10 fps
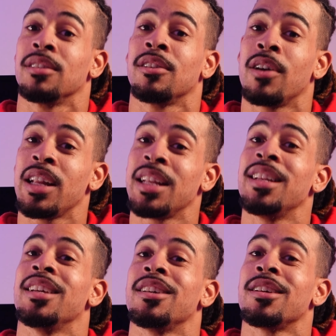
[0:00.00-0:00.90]
Go ahead
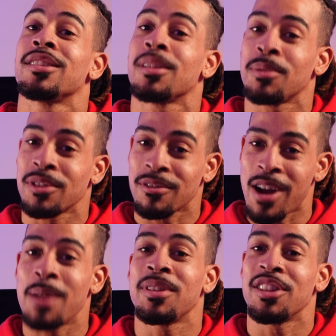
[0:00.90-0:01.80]
and
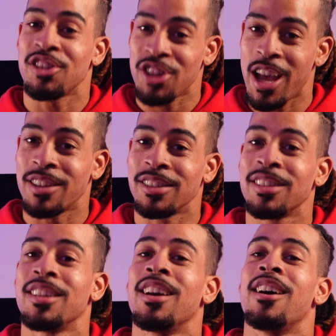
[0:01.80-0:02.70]
subscribe to the
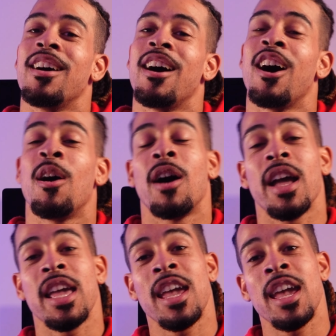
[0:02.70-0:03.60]
channel.
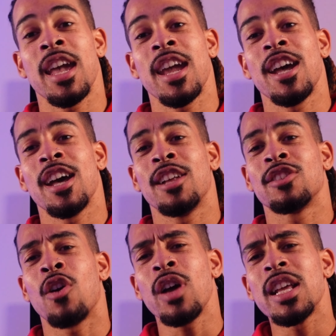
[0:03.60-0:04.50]
Uh,
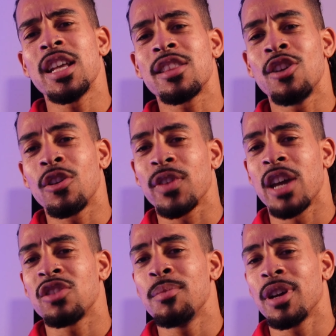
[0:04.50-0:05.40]
and go ahead and hit the
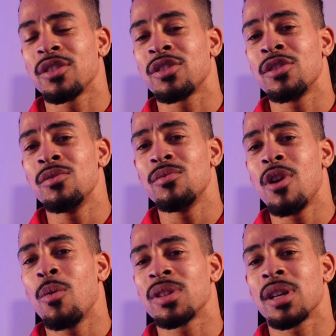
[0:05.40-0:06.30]
notification bell so you
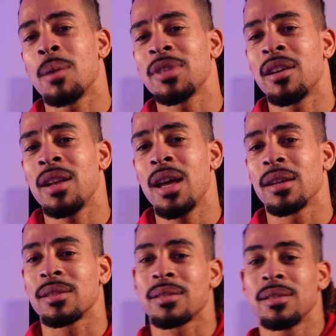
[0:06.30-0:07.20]
know what comes out
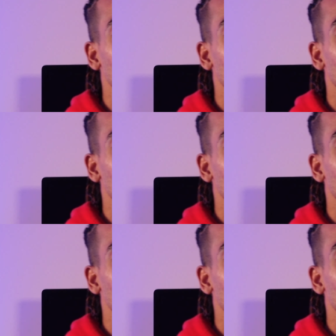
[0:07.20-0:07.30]
next.